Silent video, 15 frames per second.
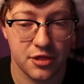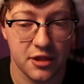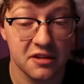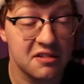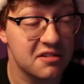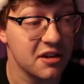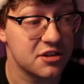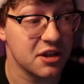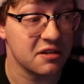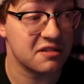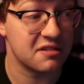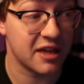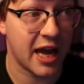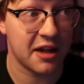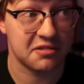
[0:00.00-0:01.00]
This is a
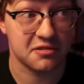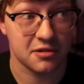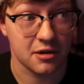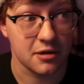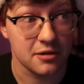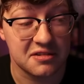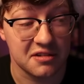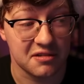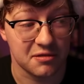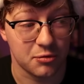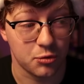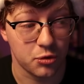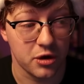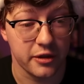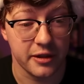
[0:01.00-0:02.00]
disaster. This is
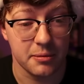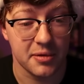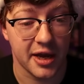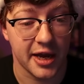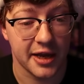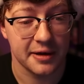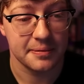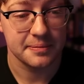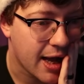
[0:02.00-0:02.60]
really bad.